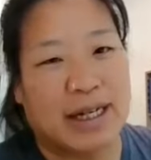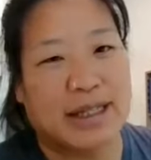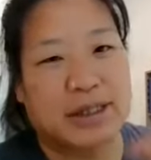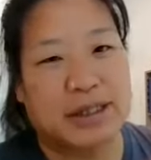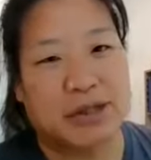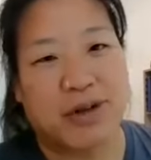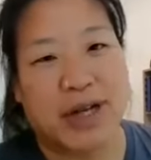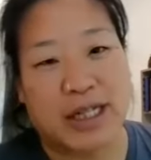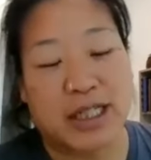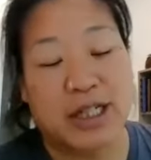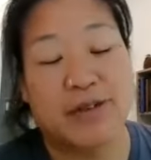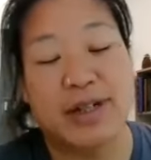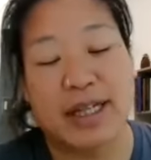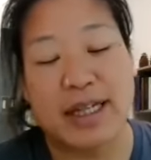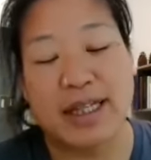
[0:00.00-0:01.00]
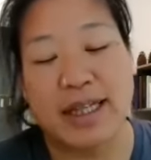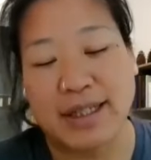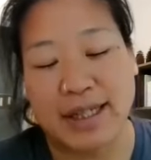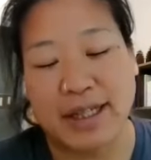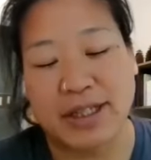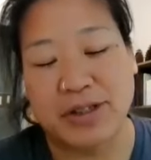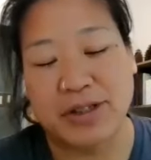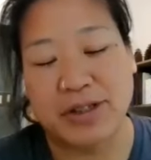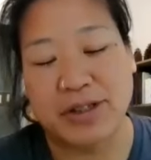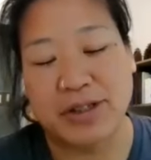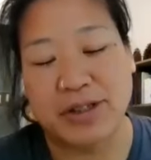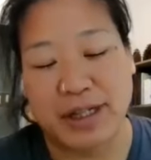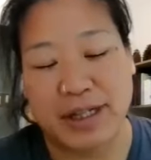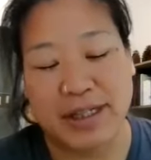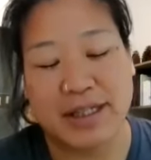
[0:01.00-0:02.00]
at least the reactivity that
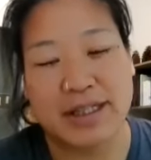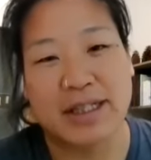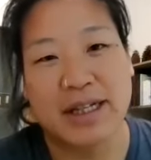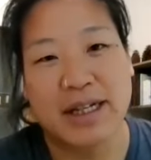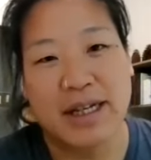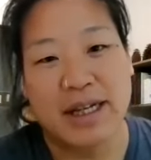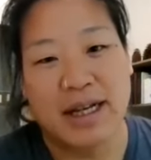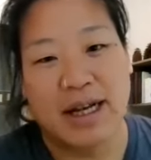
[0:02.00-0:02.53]
nature does,